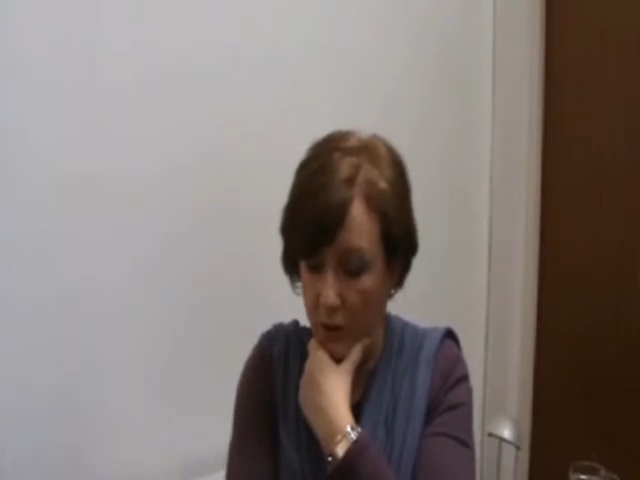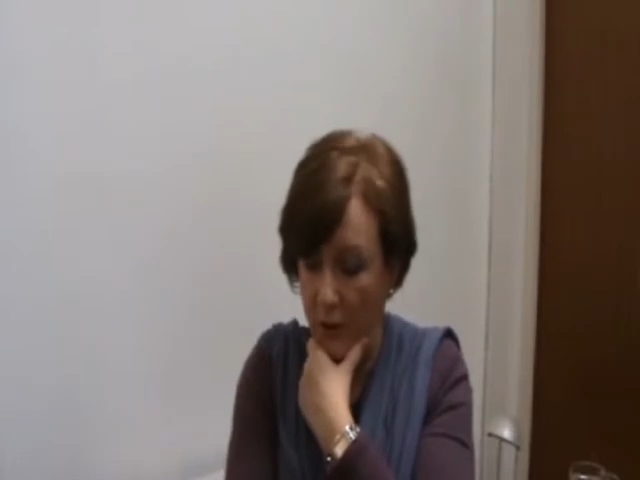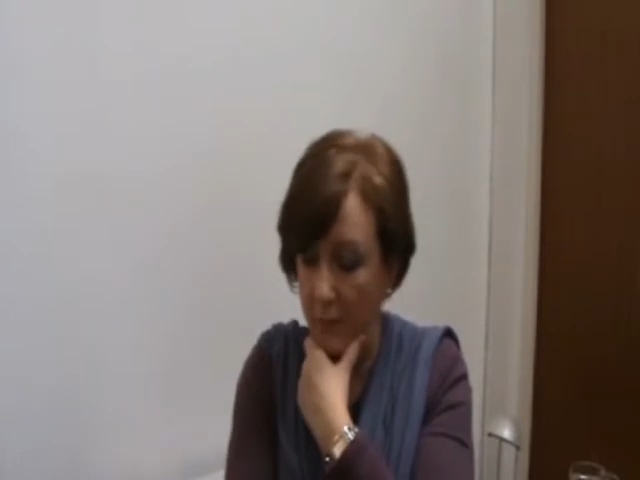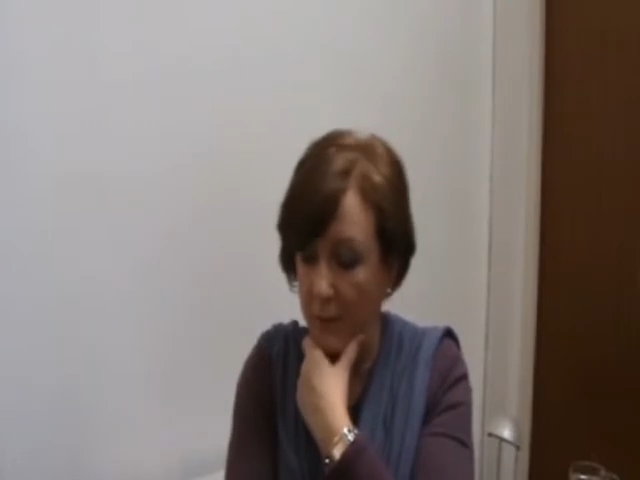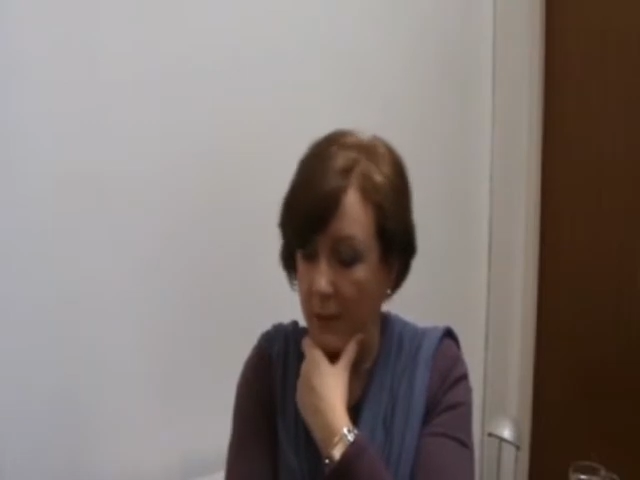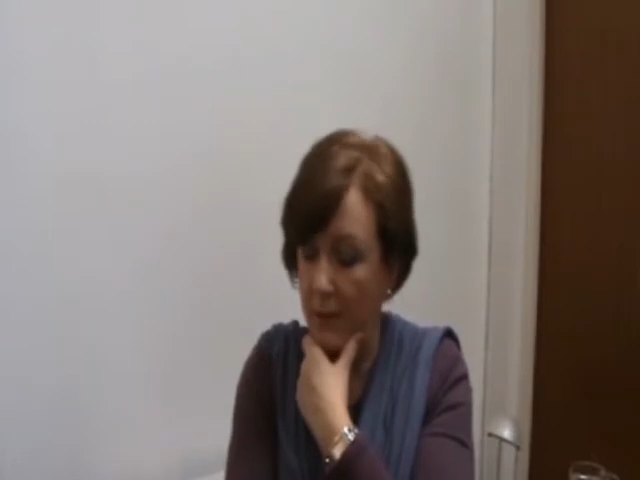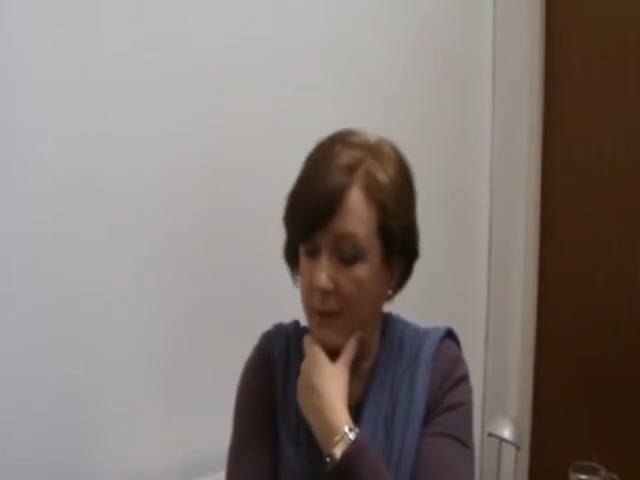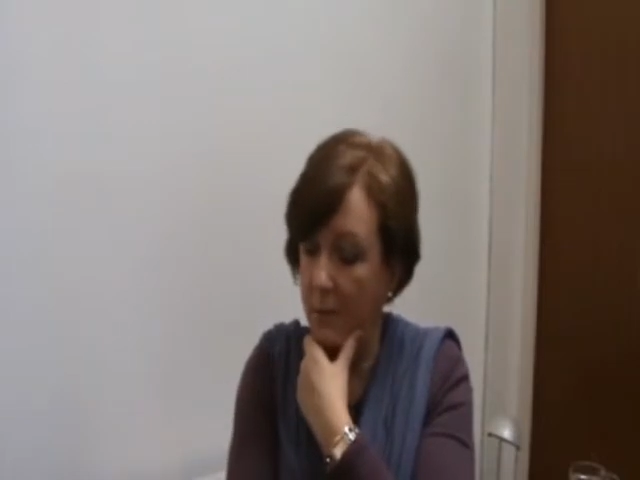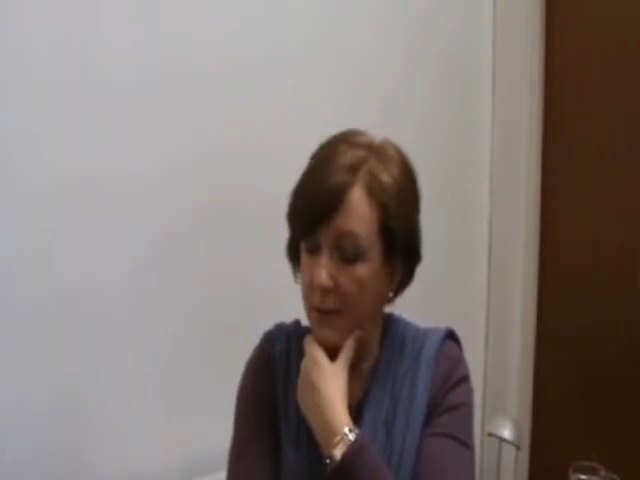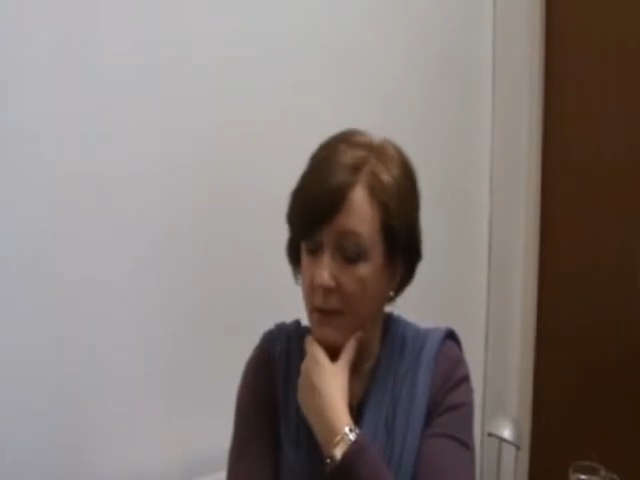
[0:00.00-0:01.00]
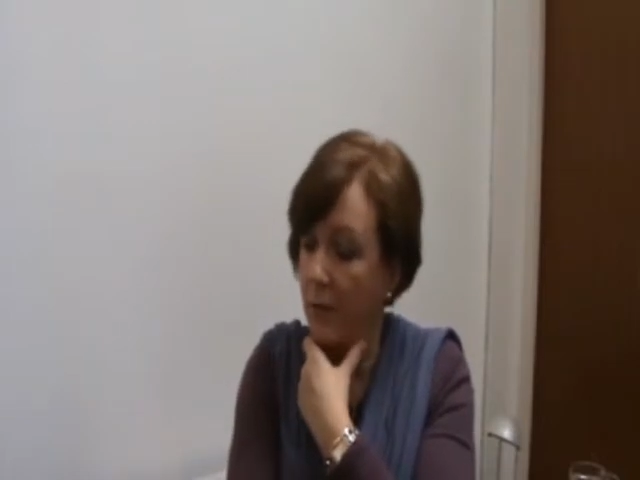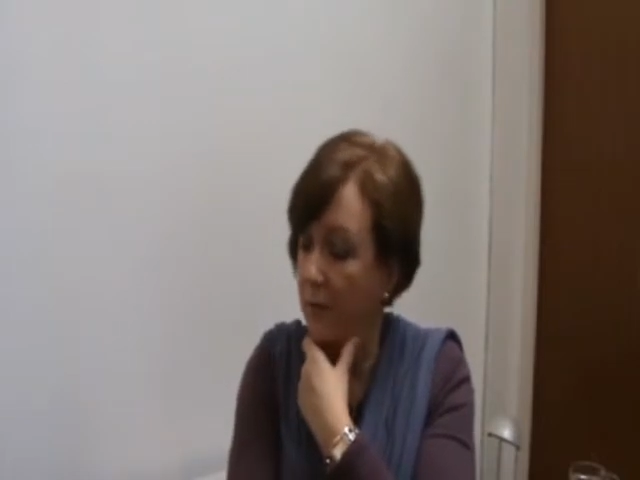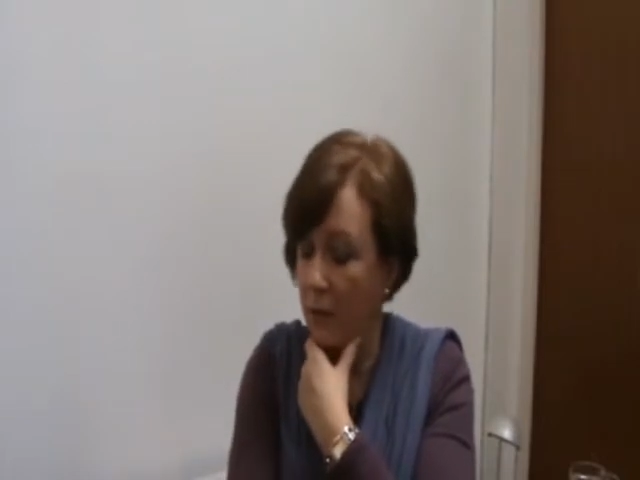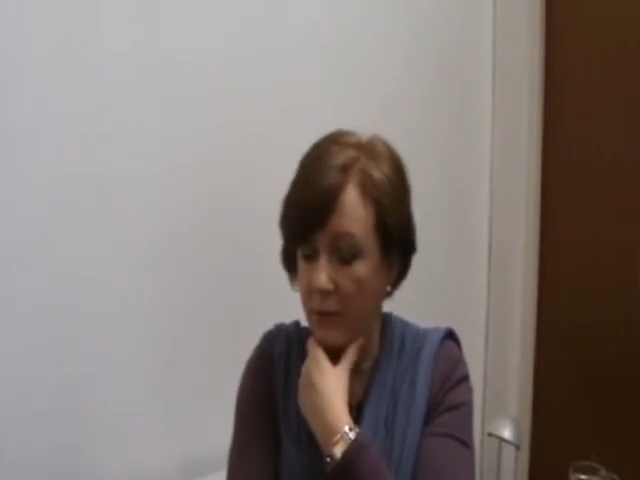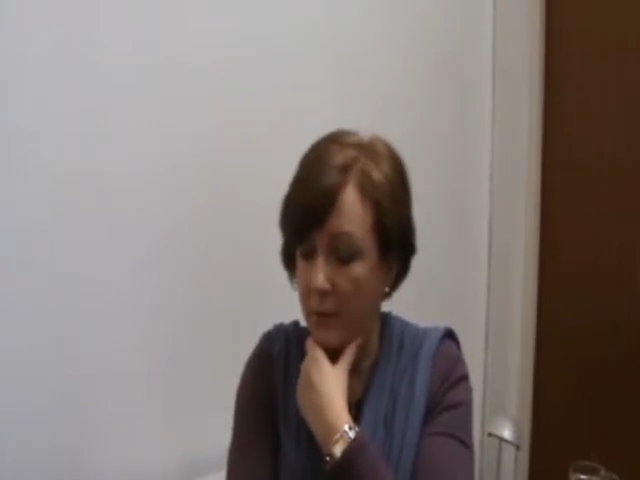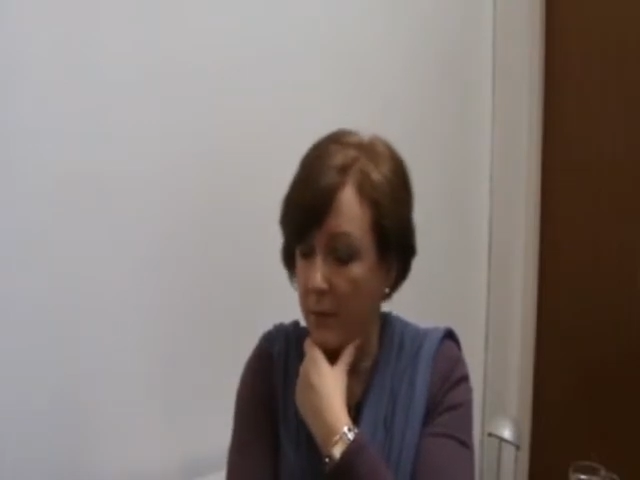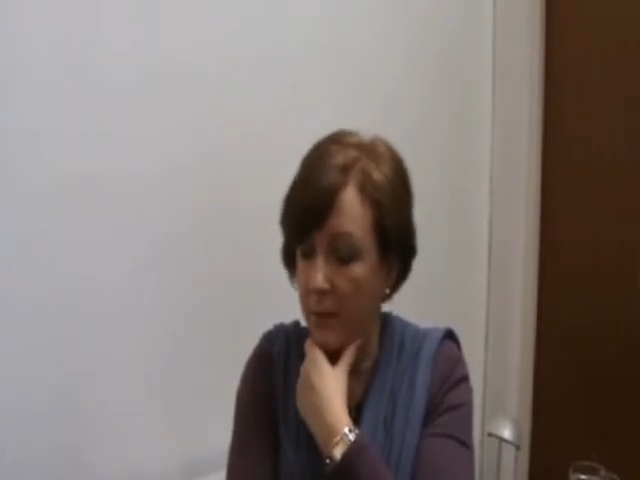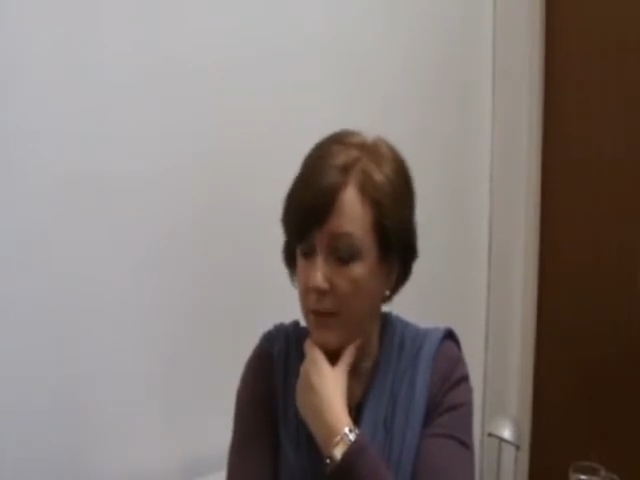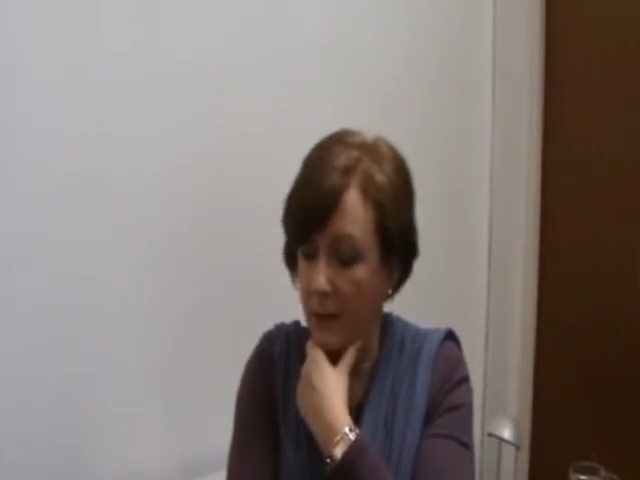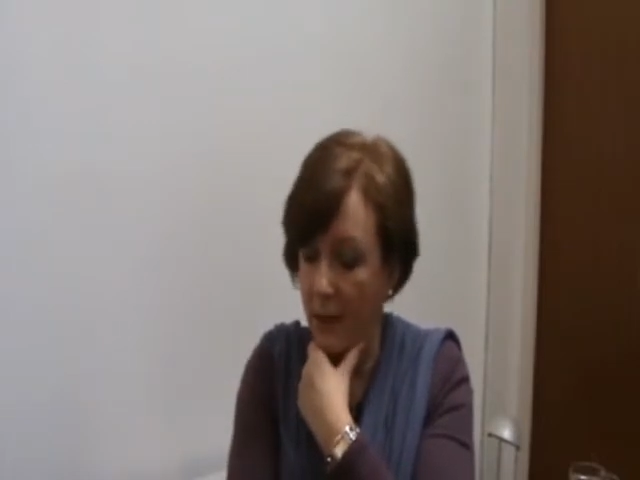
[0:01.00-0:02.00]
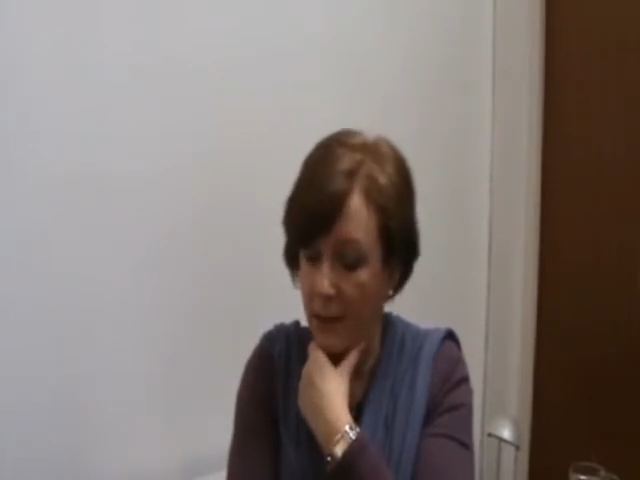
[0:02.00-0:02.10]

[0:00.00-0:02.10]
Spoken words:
I mean, we've got some of the best cancer